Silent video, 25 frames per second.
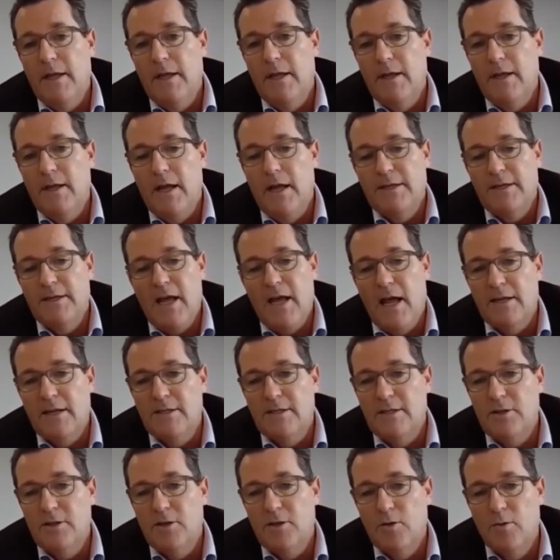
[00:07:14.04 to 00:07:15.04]

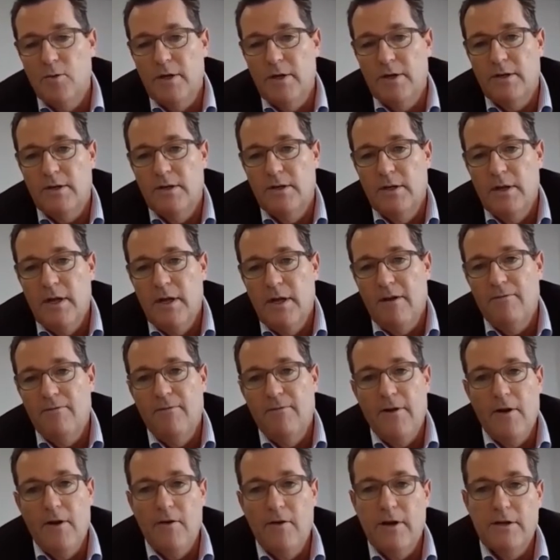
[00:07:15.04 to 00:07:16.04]
attached to it at
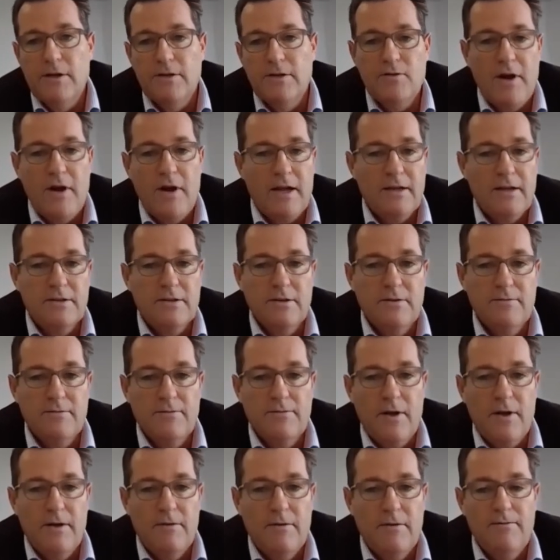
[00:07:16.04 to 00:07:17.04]
very attractive
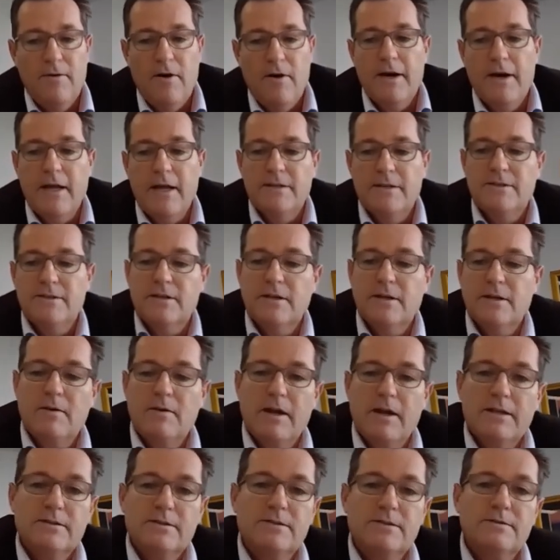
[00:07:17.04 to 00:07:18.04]
financing
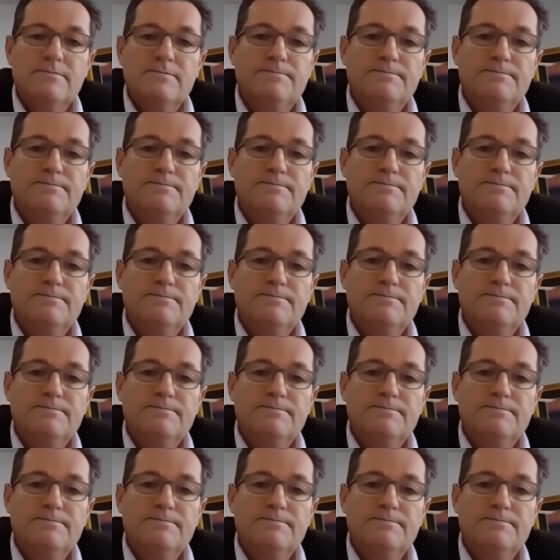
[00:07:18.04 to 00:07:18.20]
rates.